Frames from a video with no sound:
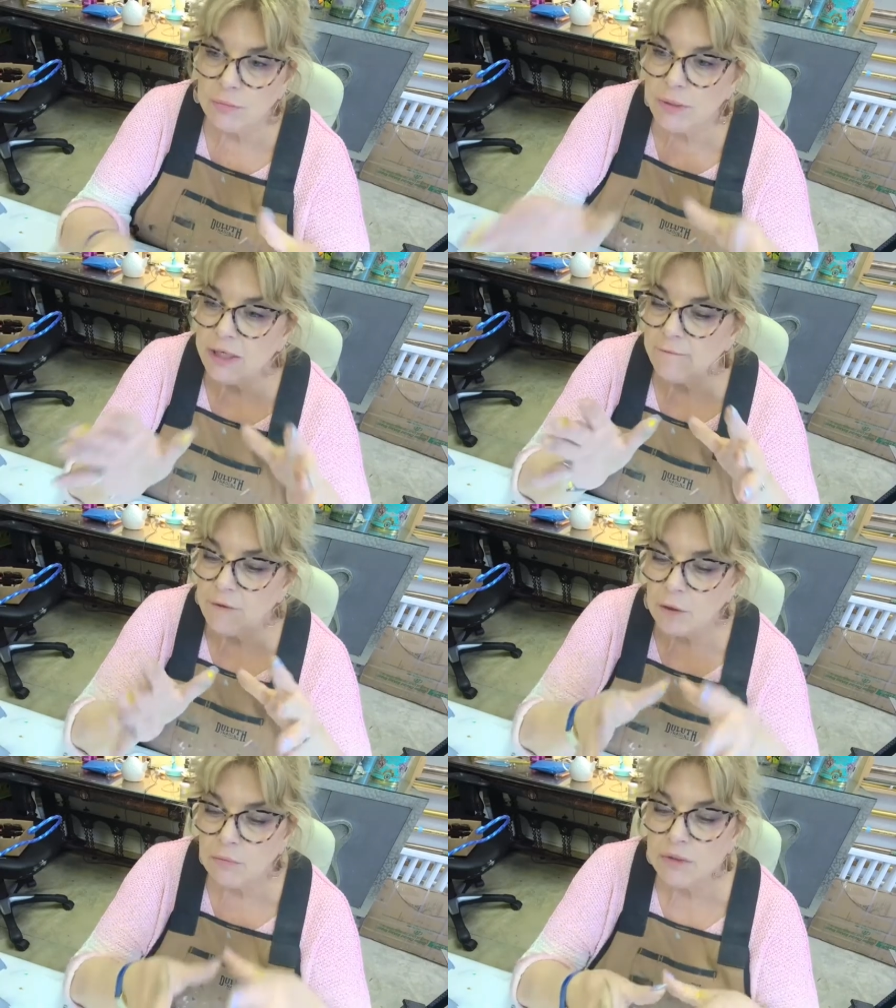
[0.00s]
But if
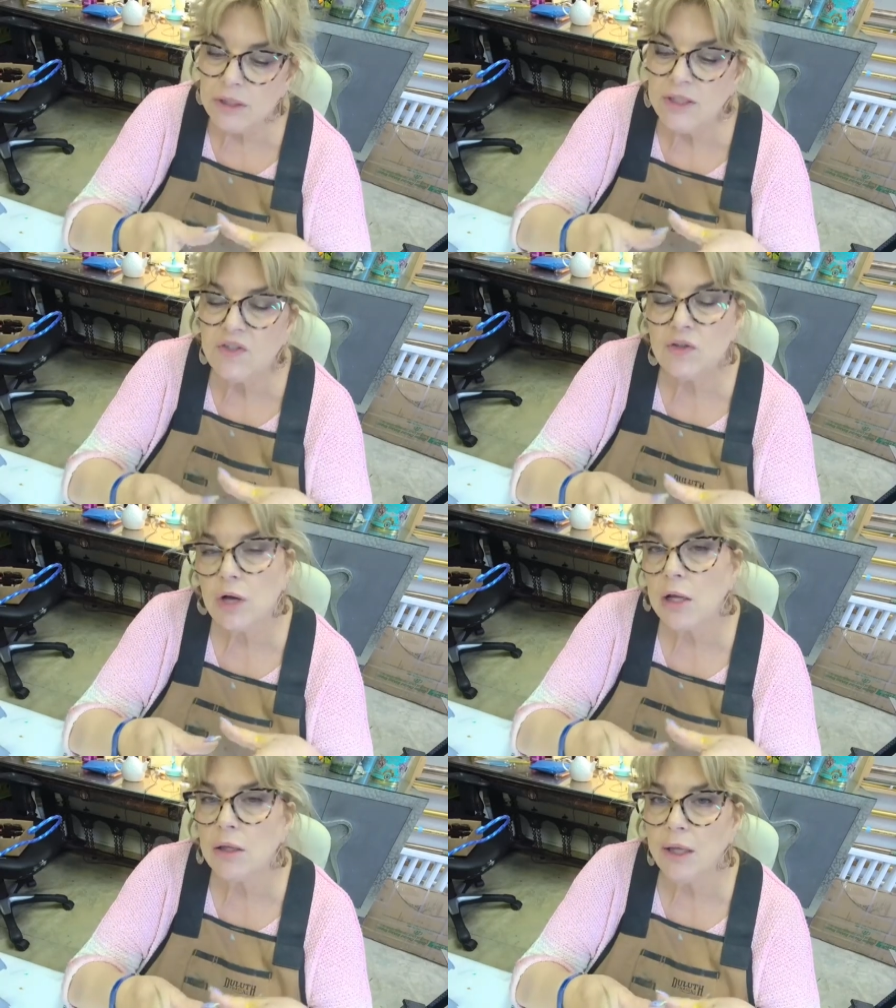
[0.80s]
you're really
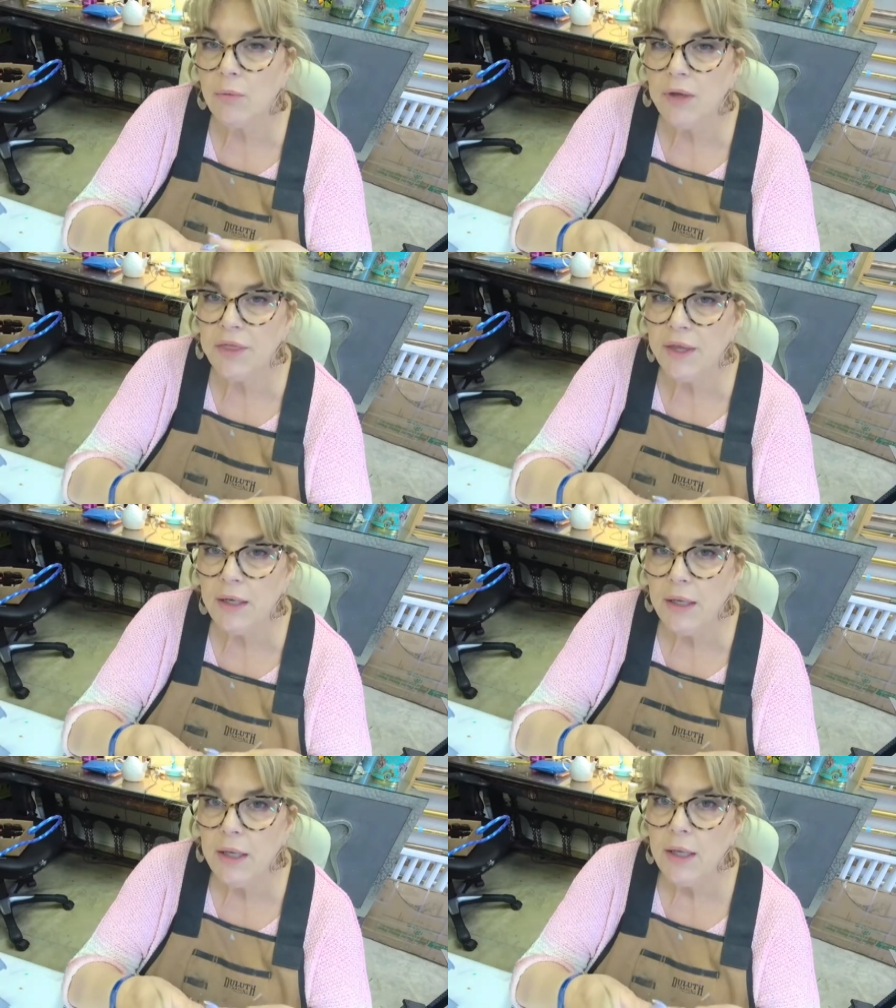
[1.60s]
struggling with
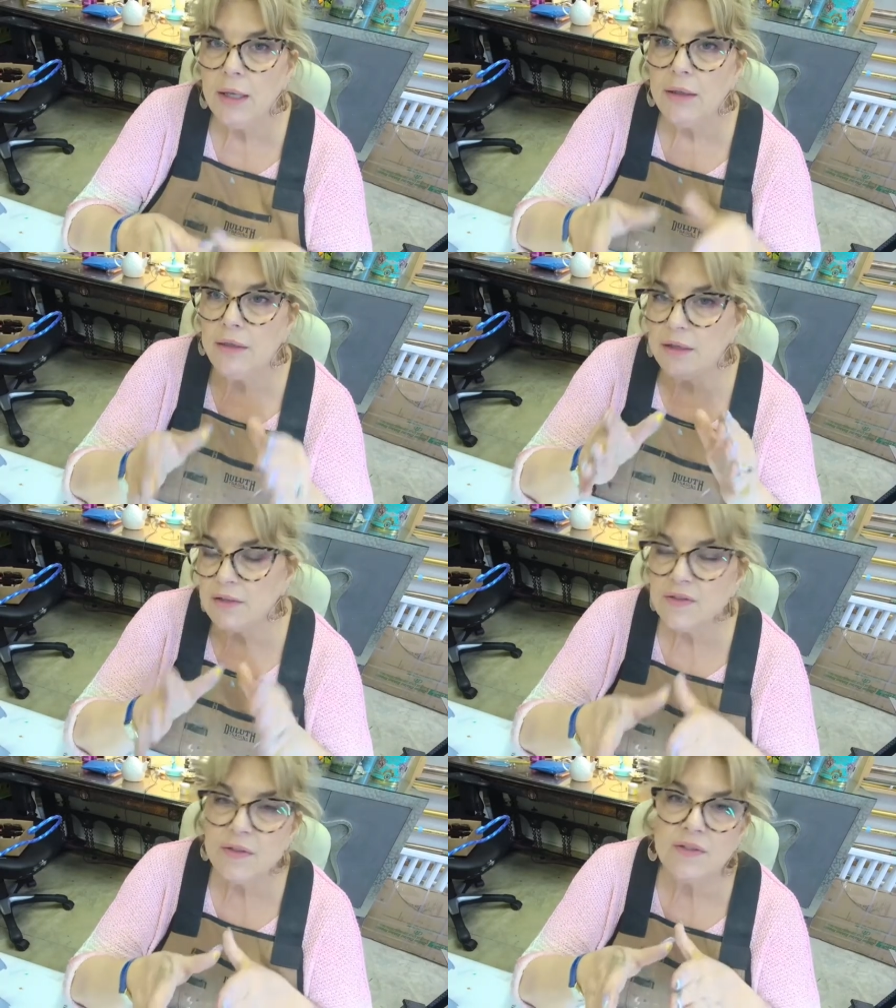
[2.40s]
it,
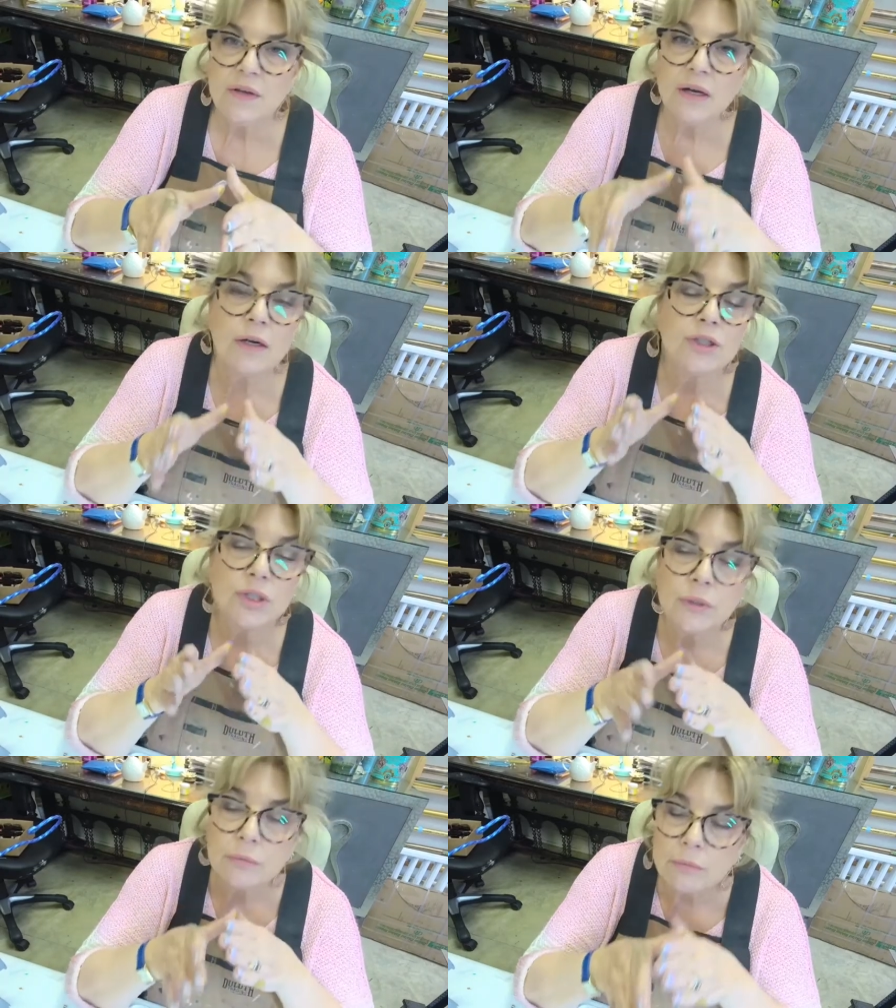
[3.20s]
this is a
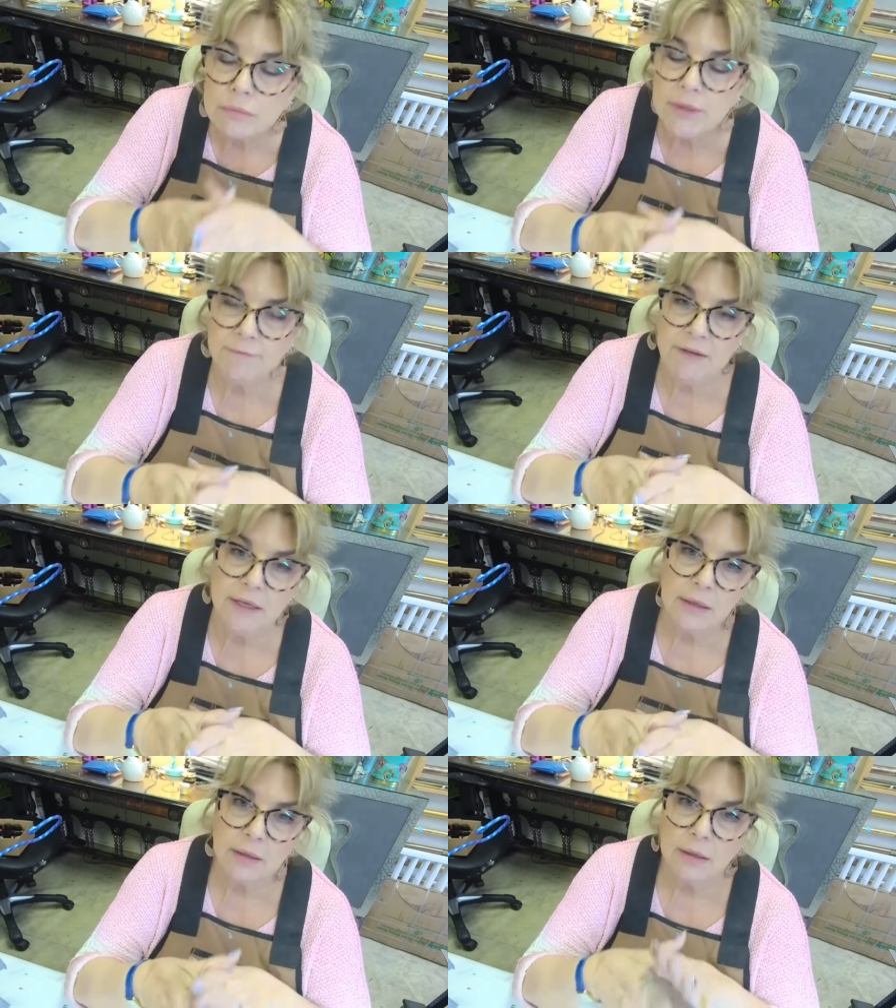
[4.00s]
terrific